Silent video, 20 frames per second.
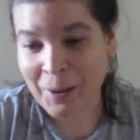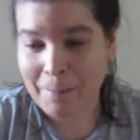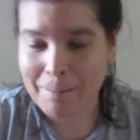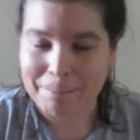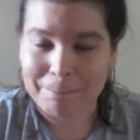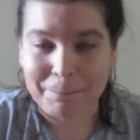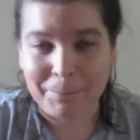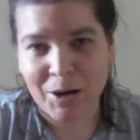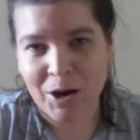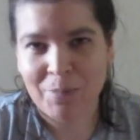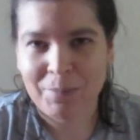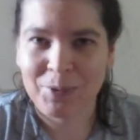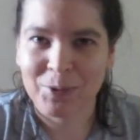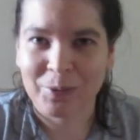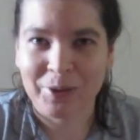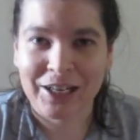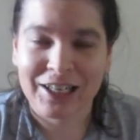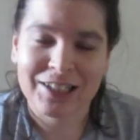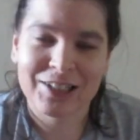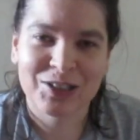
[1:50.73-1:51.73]
bop
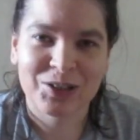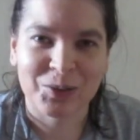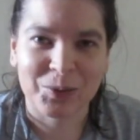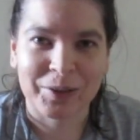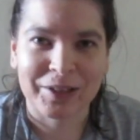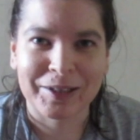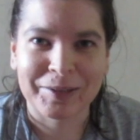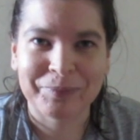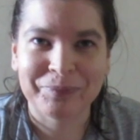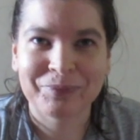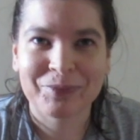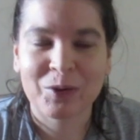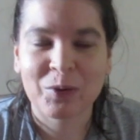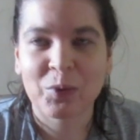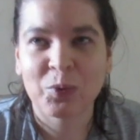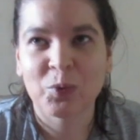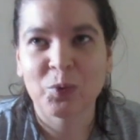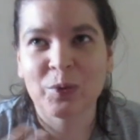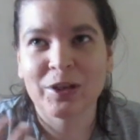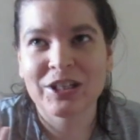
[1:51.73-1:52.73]
away to it,
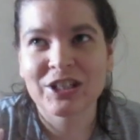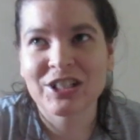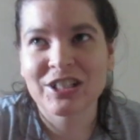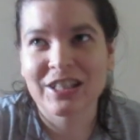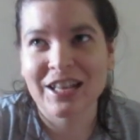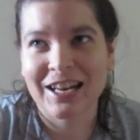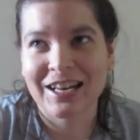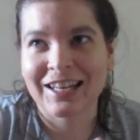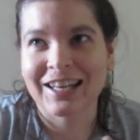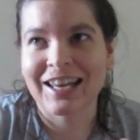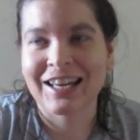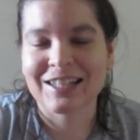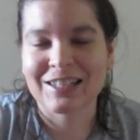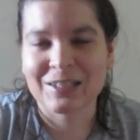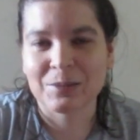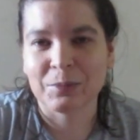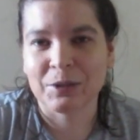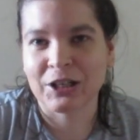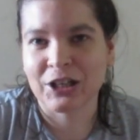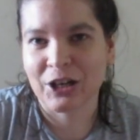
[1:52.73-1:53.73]
which then
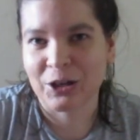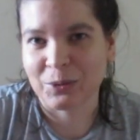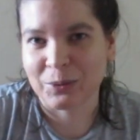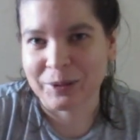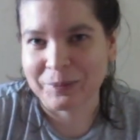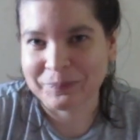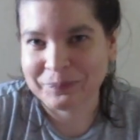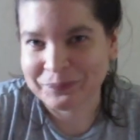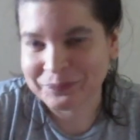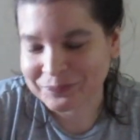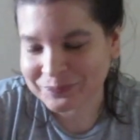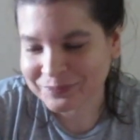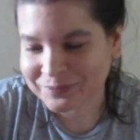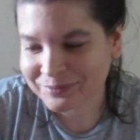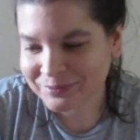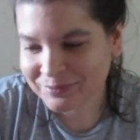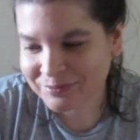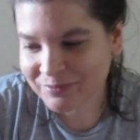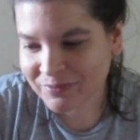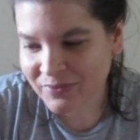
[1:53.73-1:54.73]
gets me going.
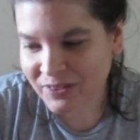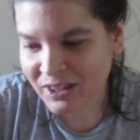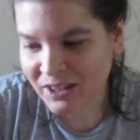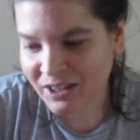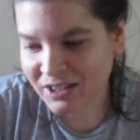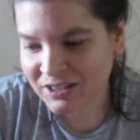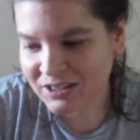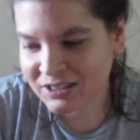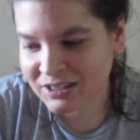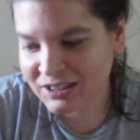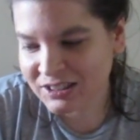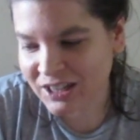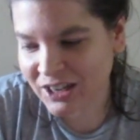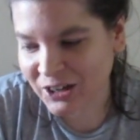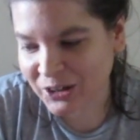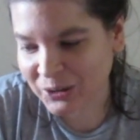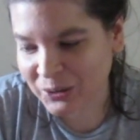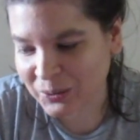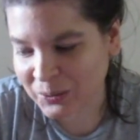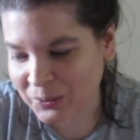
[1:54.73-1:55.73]

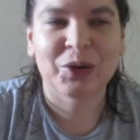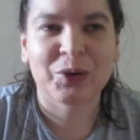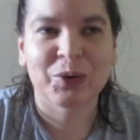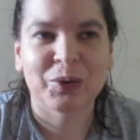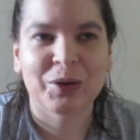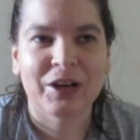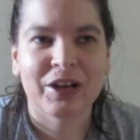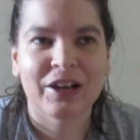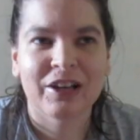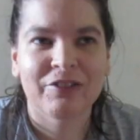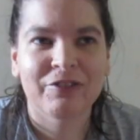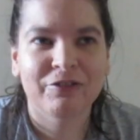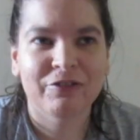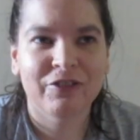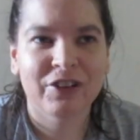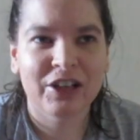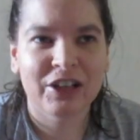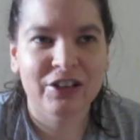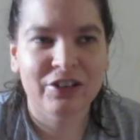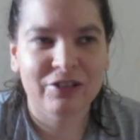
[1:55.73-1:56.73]
So
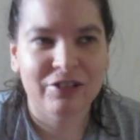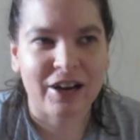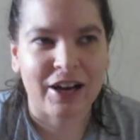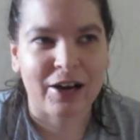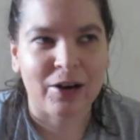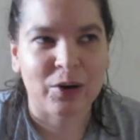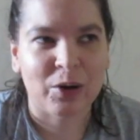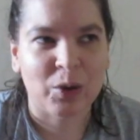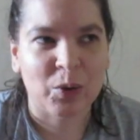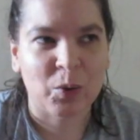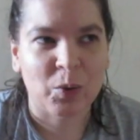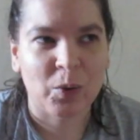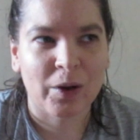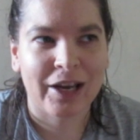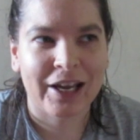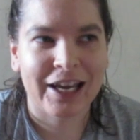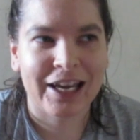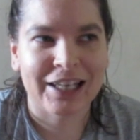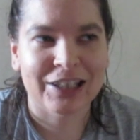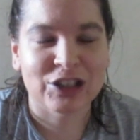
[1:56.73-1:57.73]
figure out a
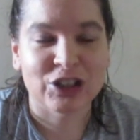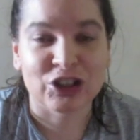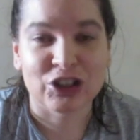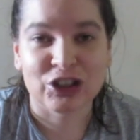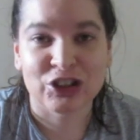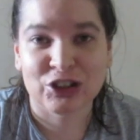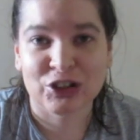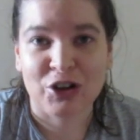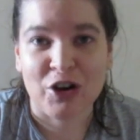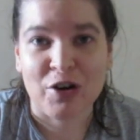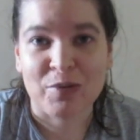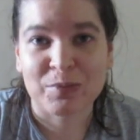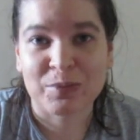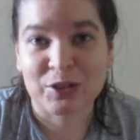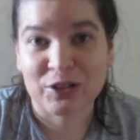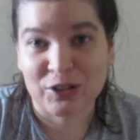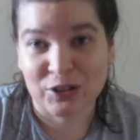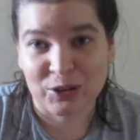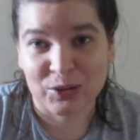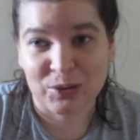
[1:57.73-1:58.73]
way to stop
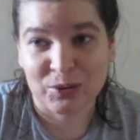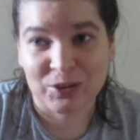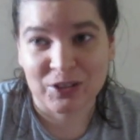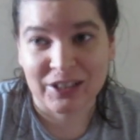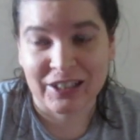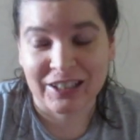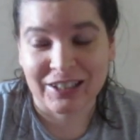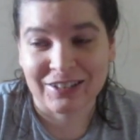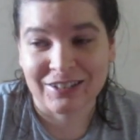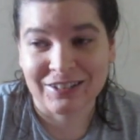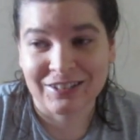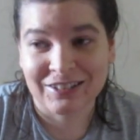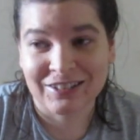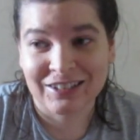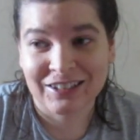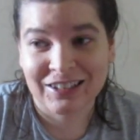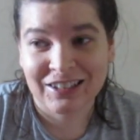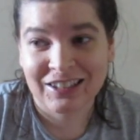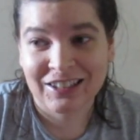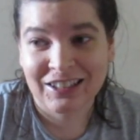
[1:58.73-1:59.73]
snoozing.
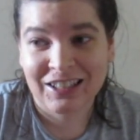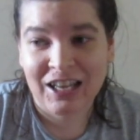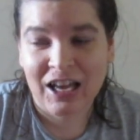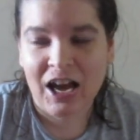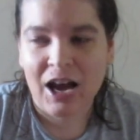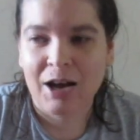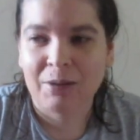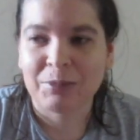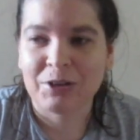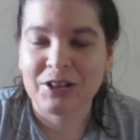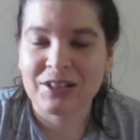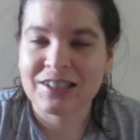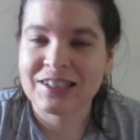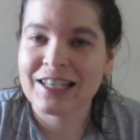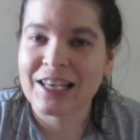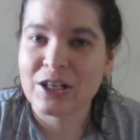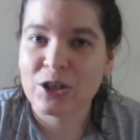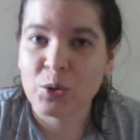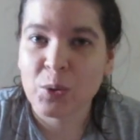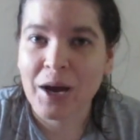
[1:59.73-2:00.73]
I'm not
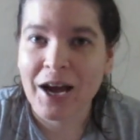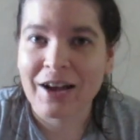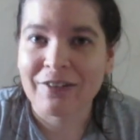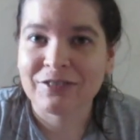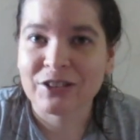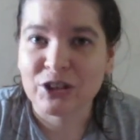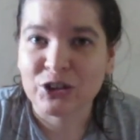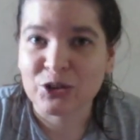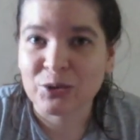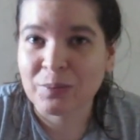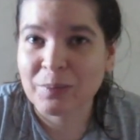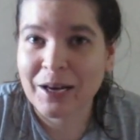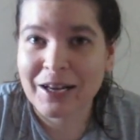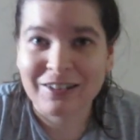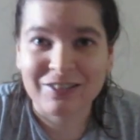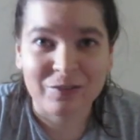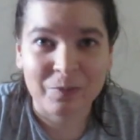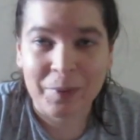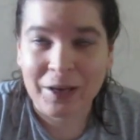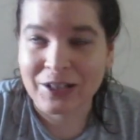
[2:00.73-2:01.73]
saying you have to jump out
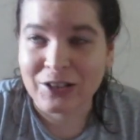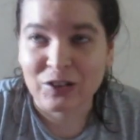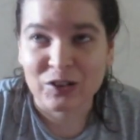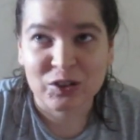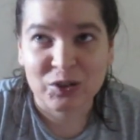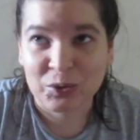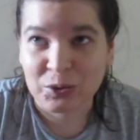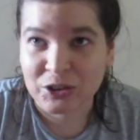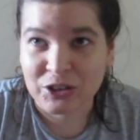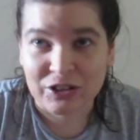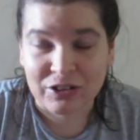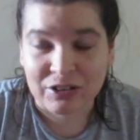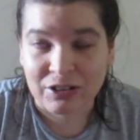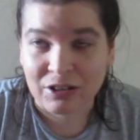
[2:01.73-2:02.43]
of bed as soon as your